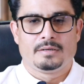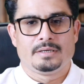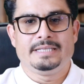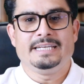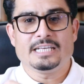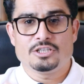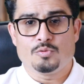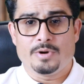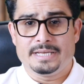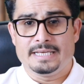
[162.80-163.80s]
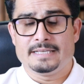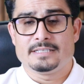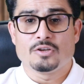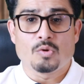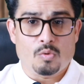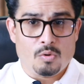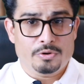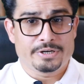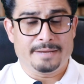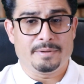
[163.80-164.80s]
The next one is
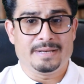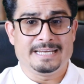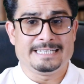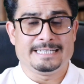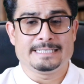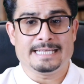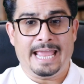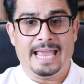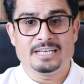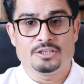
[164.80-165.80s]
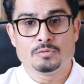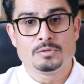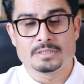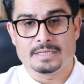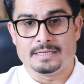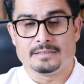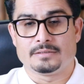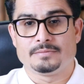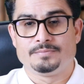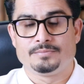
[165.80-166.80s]
core capabilities and tool
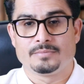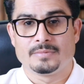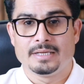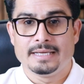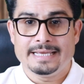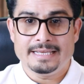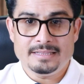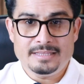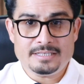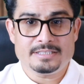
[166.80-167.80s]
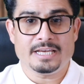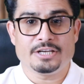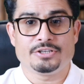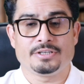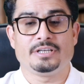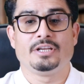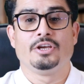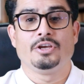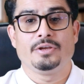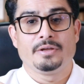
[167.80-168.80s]
skills. In this section,
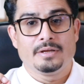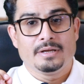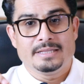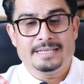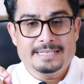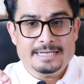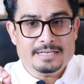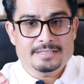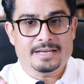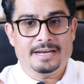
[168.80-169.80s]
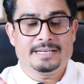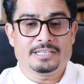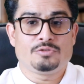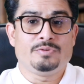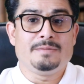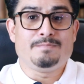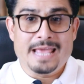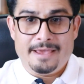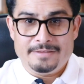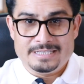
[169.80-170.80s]
the data scientists will
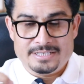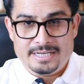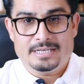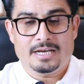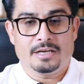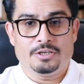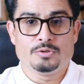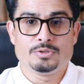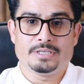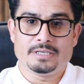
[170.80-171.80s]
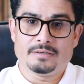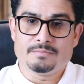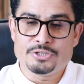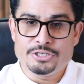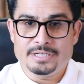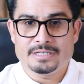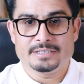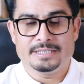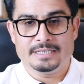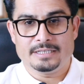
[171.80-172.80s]
play with data using machine
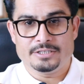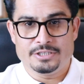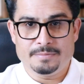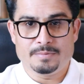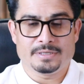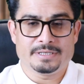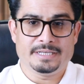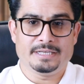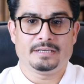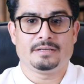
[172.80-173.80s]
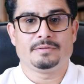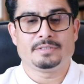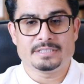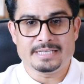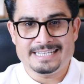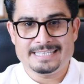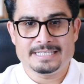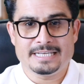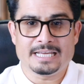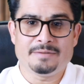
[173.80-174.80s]
learning, deep learning,
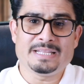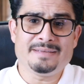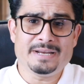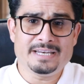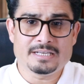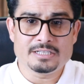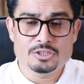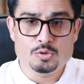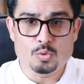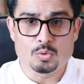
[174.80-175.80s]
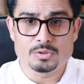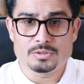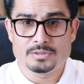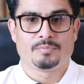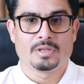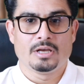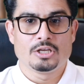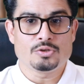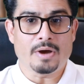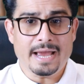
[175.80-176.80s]
statistic and mathematical tools.
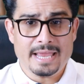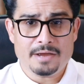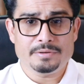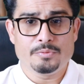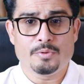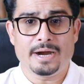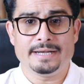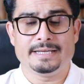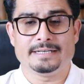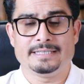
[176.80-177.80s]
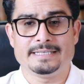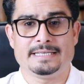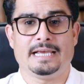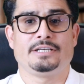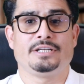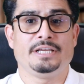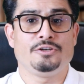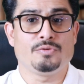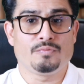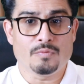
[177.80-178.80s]
So I have divided this section
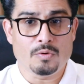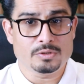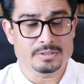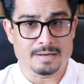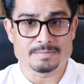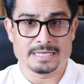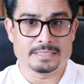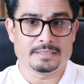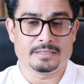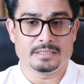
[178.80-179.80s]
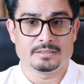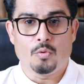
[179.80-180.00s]
into four subcategories.